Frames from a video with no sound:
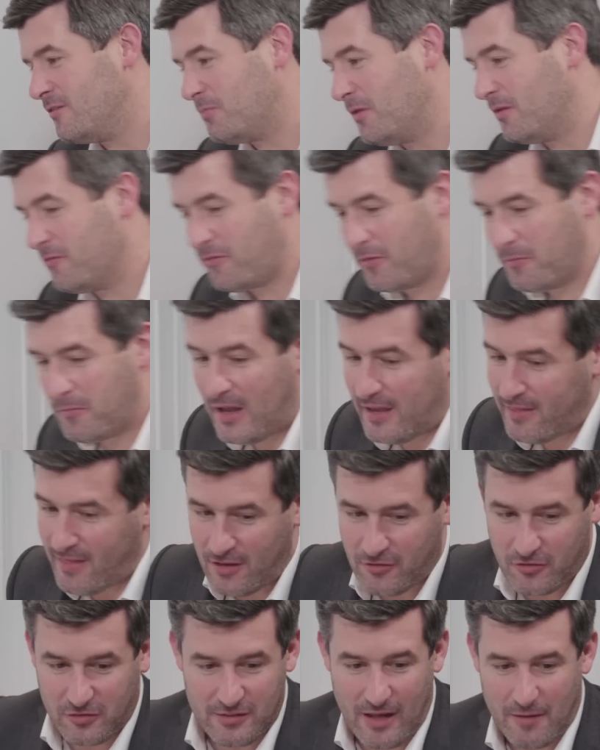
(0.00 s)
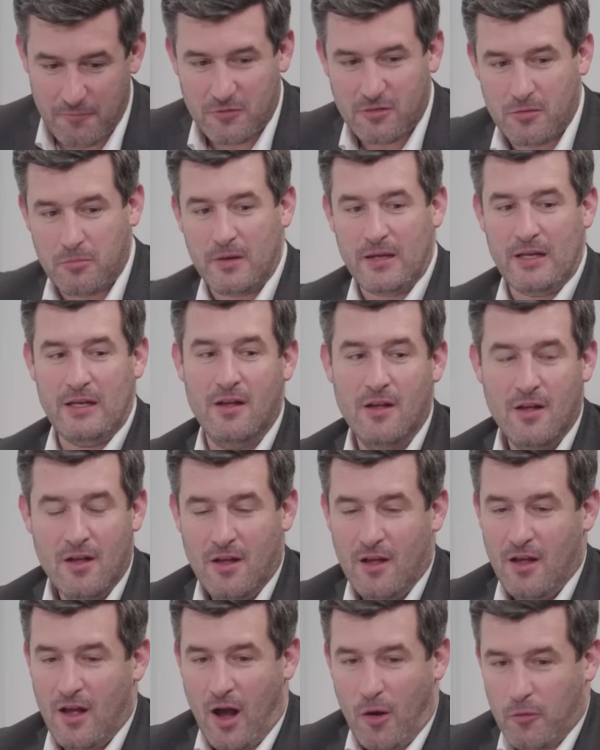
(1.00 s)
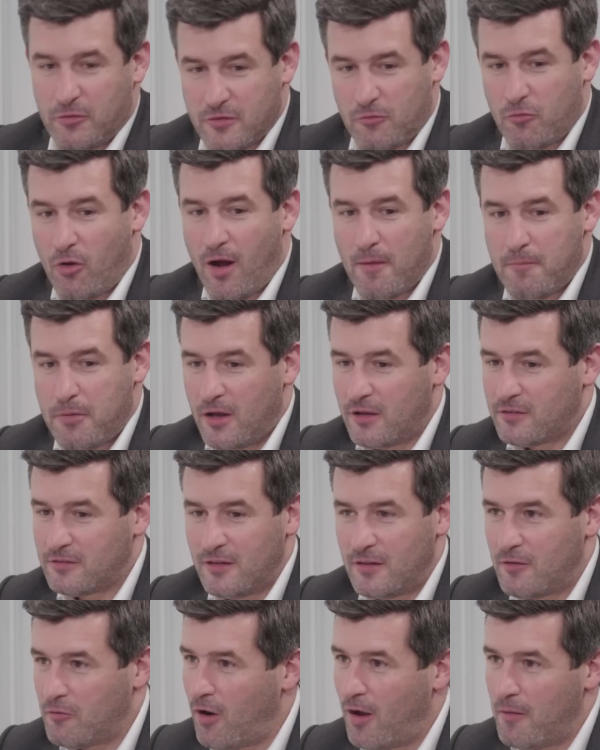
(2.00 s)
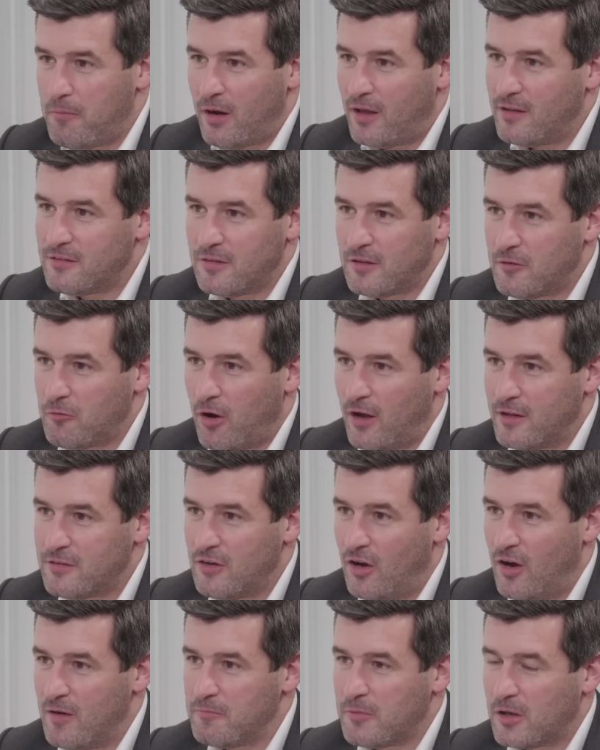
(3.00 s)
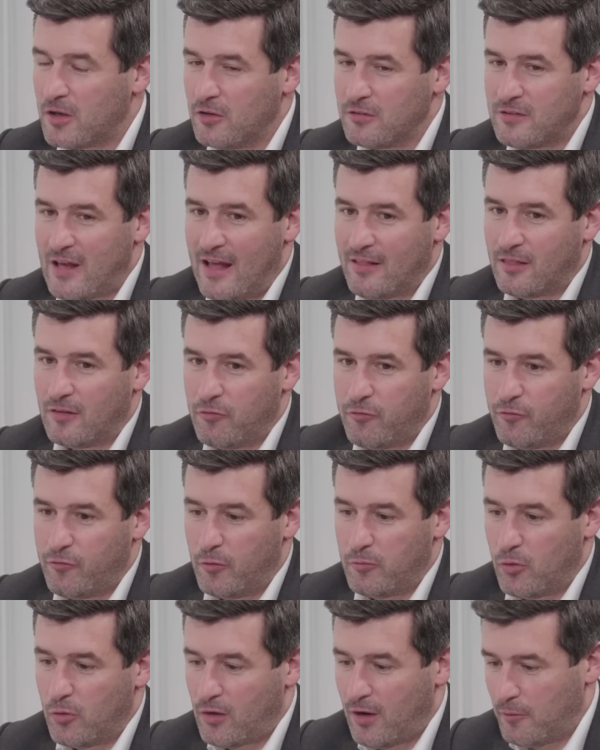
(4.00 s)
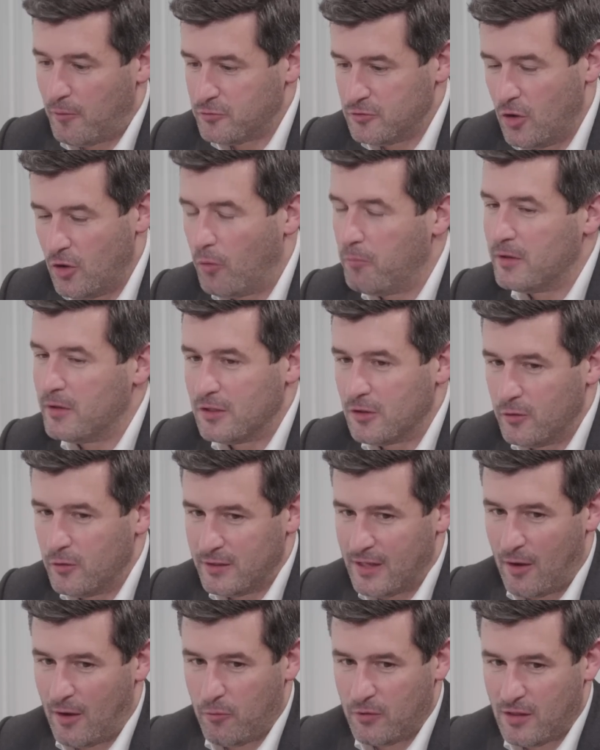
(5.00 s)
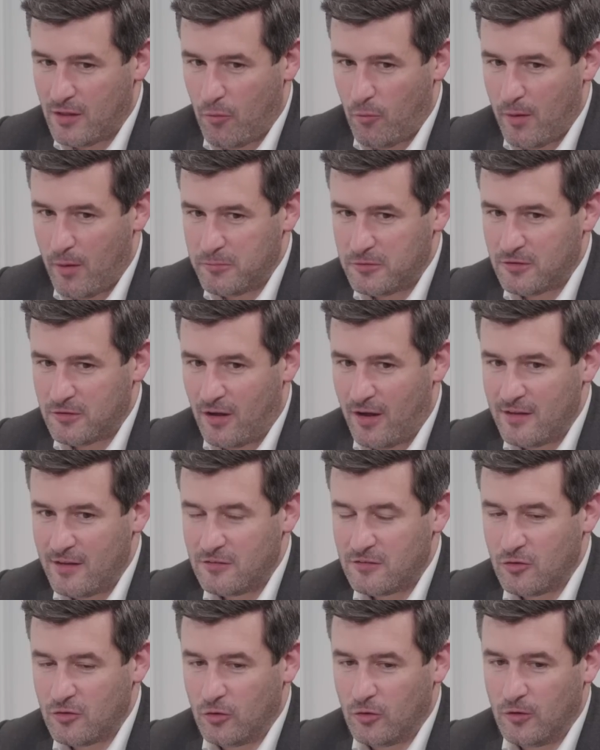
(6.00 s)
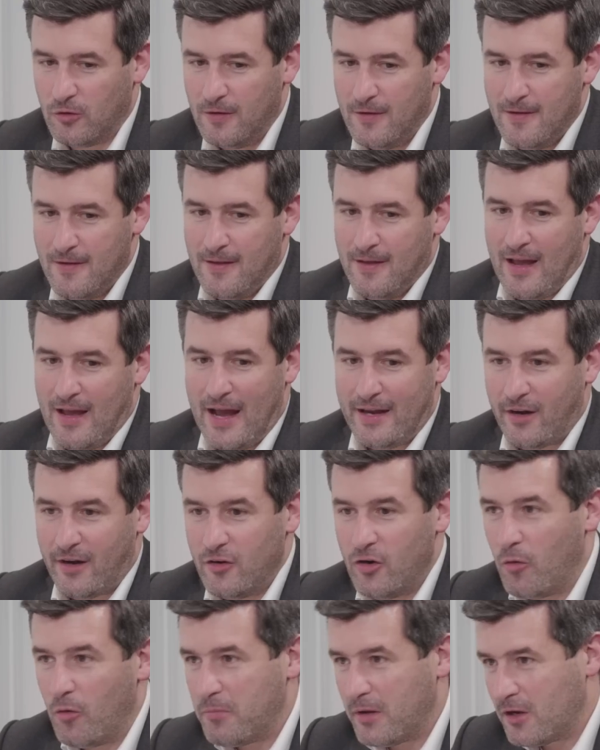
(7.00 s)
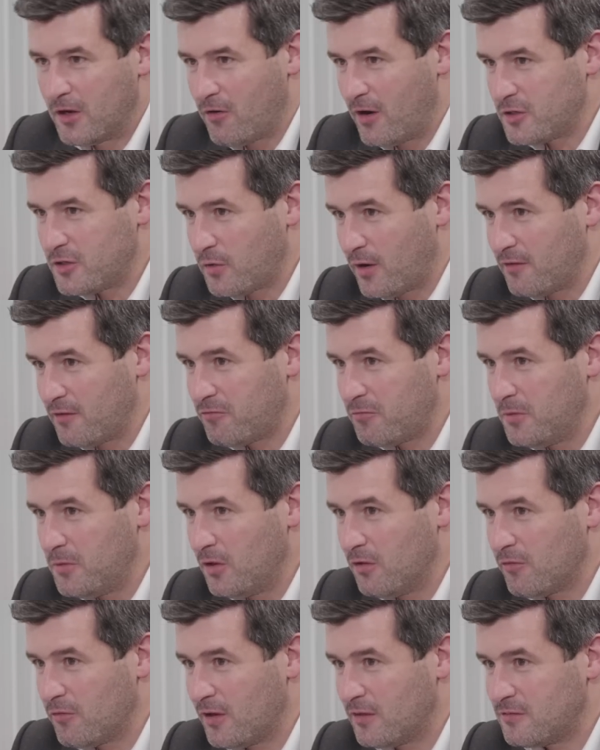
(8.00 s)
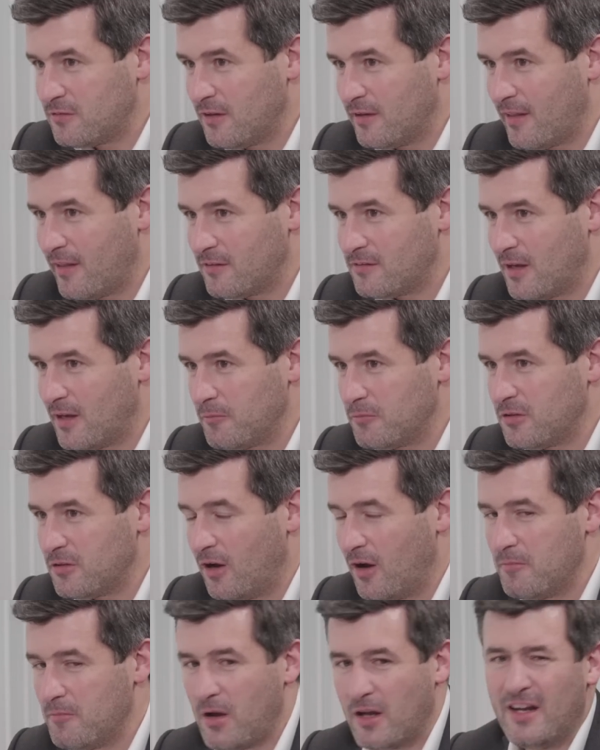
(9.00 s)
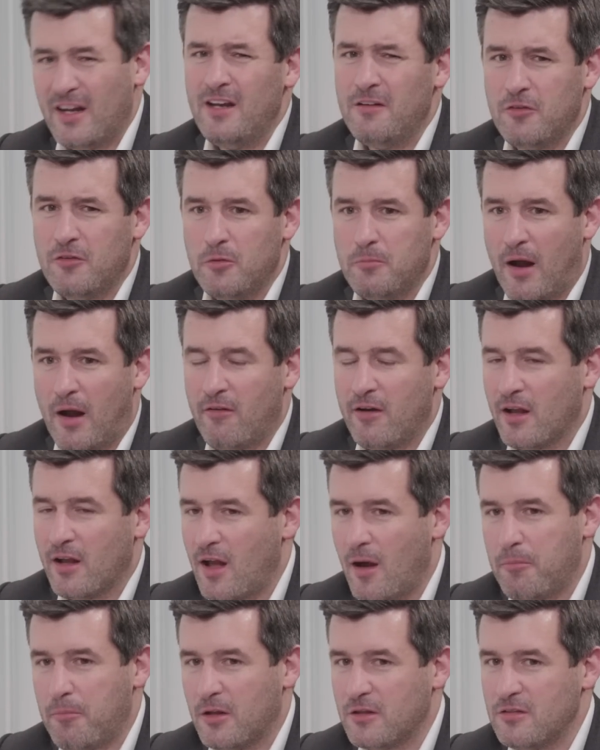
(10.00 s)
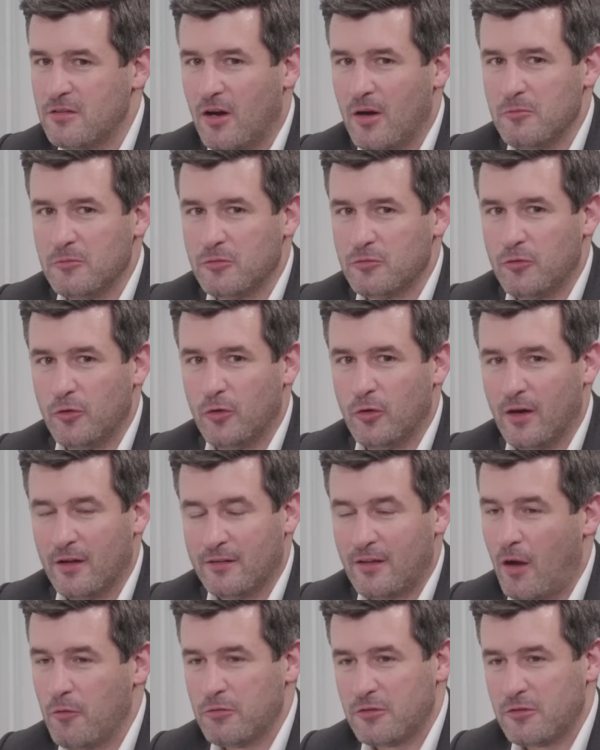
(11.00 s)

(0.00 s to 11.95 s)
But for me, that just happened to be, I was the right person in the right place at the right time, because had the football clubs not been doing that with their websites, or had I not been graduating from university at that same time, I'd interviewed Barry a couple of times for,